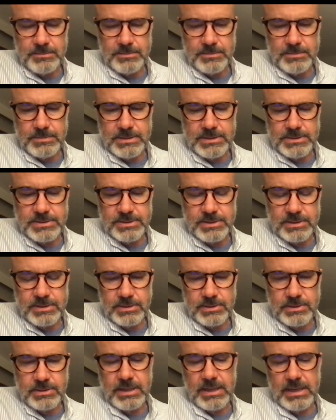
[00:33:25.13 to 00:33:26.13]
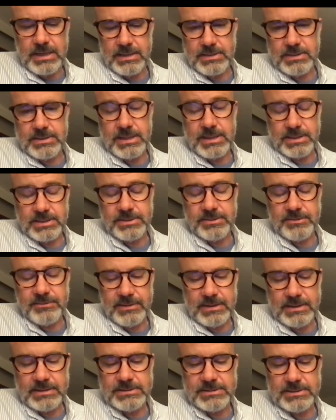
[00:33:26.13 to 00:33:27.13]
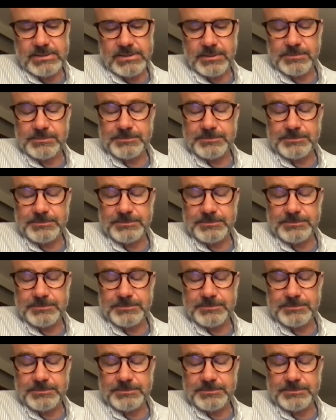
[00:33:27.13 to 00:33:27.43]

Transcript: is a good ion detection device. So,